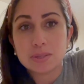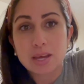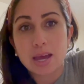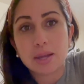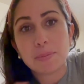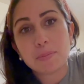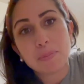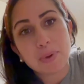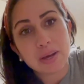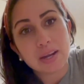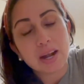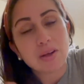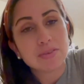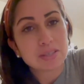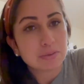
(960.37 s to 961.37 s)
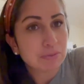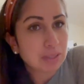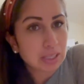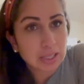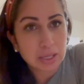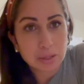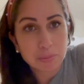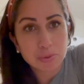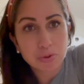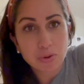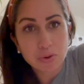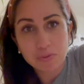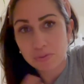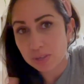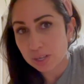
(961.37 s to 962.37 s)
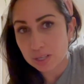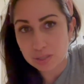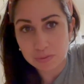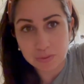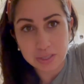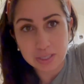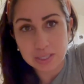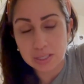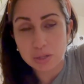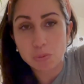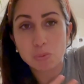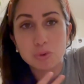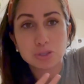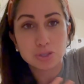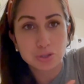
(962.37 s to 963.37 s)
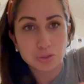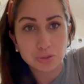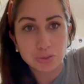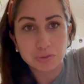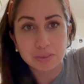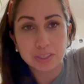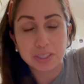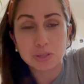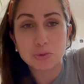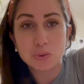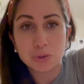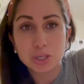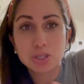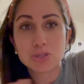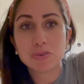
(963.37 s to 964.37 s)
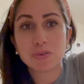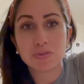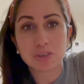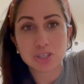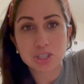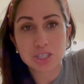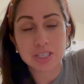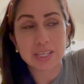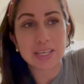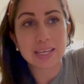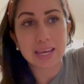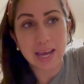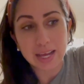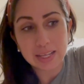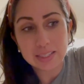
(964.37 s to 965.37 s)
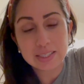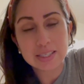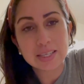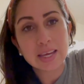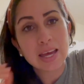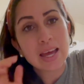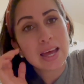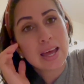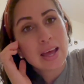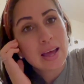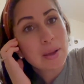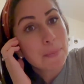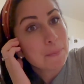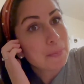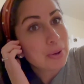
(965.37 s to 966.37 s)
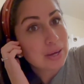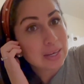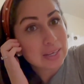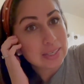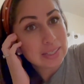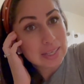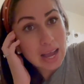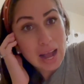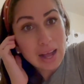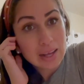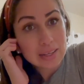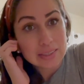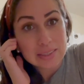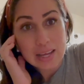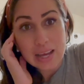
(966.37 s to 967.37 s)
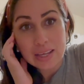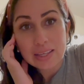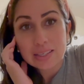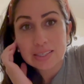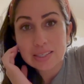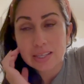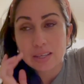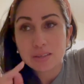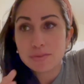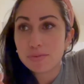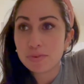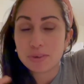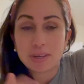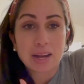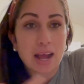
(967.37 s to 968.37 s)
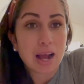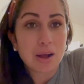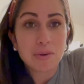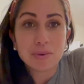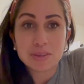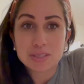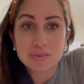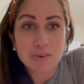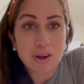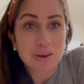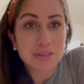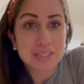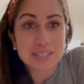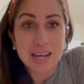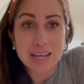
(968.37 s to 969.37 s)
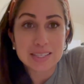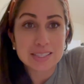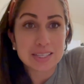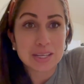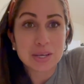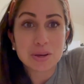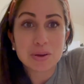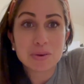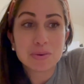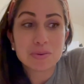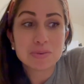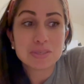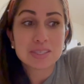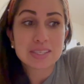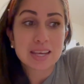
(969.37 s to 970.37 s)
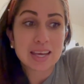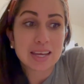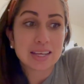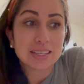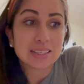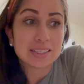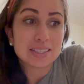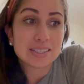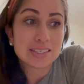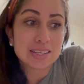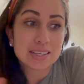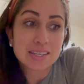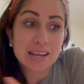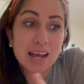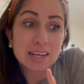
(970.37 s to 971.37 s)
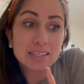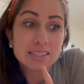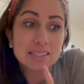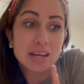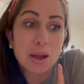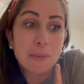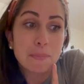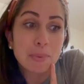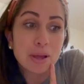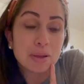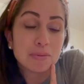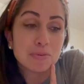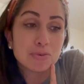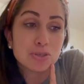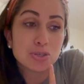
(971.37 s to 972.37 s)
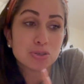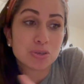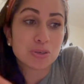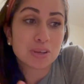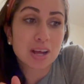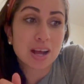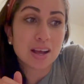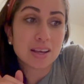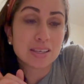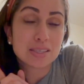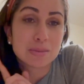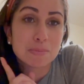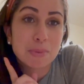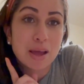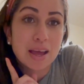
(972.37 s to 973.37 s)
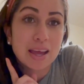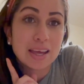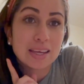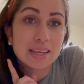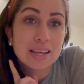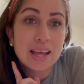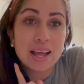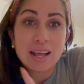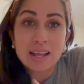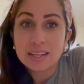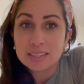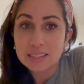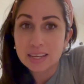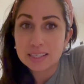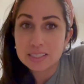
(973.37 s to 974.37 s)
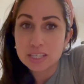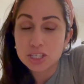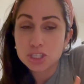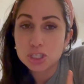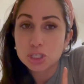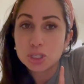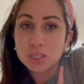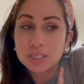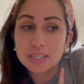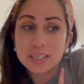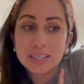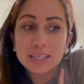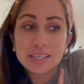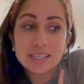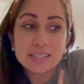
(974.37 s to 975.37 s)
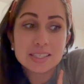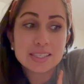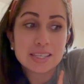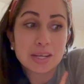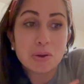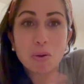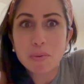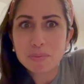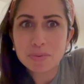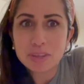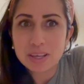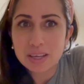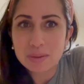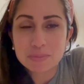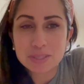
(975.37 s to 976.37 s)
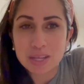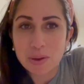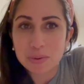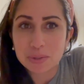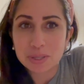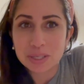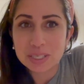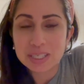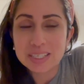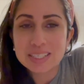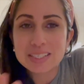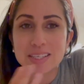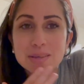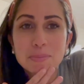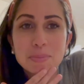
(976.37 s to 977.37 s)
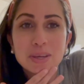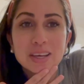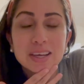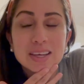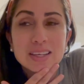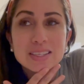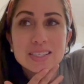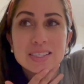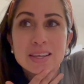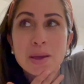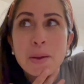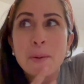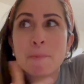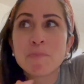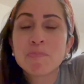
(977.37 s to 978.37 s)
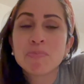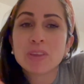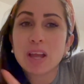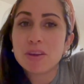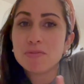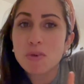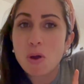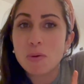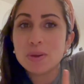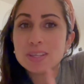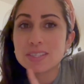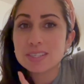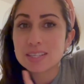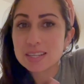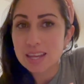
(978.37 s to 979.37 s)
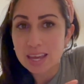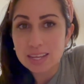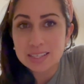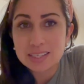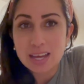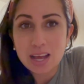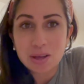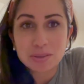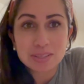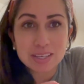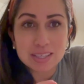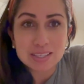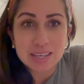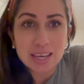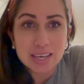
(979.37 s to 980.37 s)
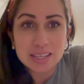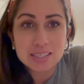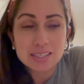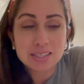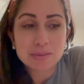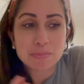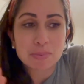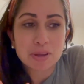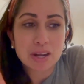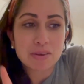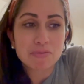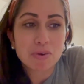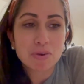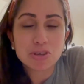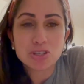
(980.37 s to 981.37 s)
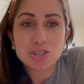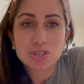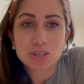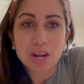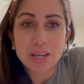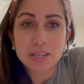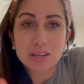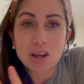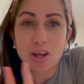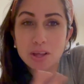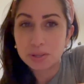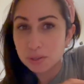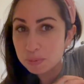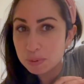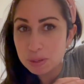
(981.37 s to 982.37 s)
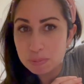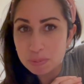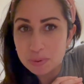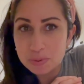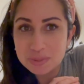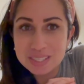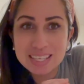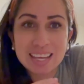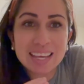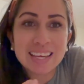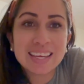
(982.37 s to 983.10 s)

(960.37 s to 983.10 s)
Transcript: then, but I'll definitely link it below if you guys wanna see what stroller we're going to eventually get. But yeah, that is it for now as far as nesting goes. And next up, I will show you guys my lactation cookies. And hopefully it comes out good because I've always liked how they taste, but I've always tried other people's